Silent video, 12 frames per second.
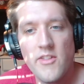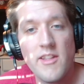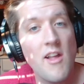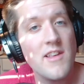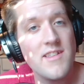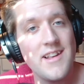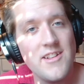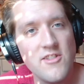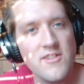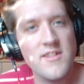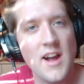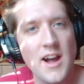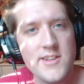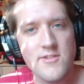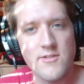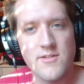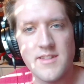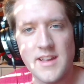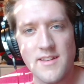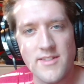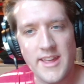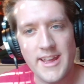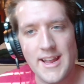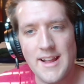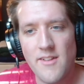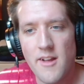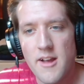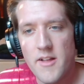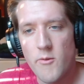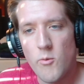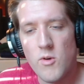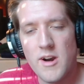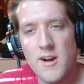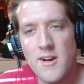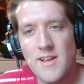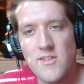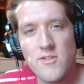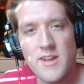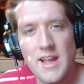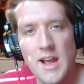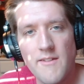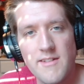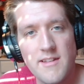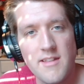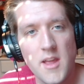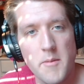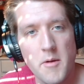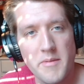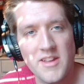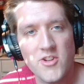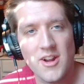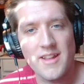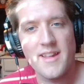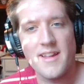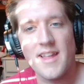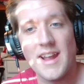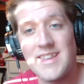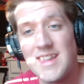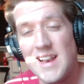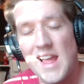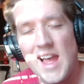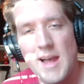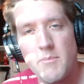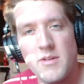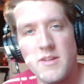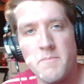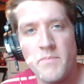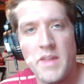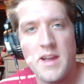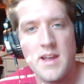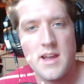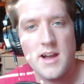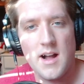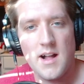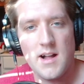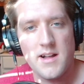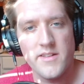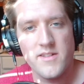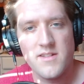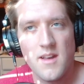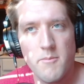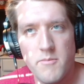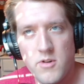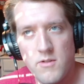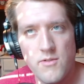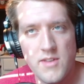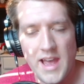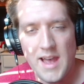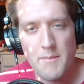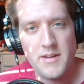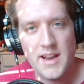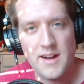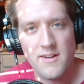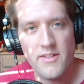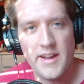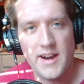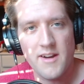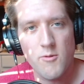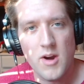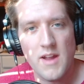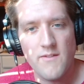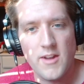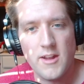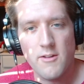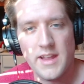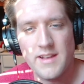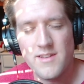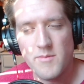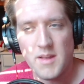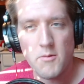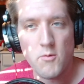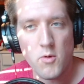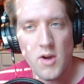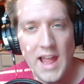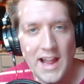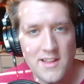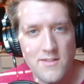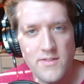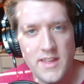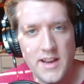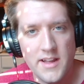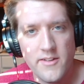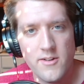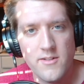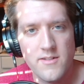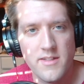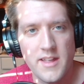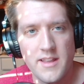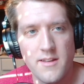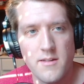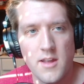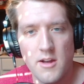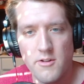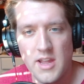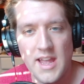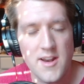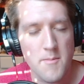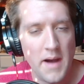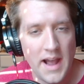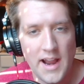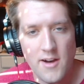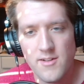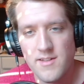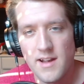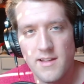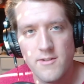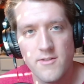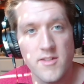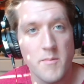The Los Angeles Dodgers did a thing where yesterday, obviously, the MLB trade deadline did happen. Some moves happened here and there where I feel like some teams were more active than others, and then you had your buyers, sellers.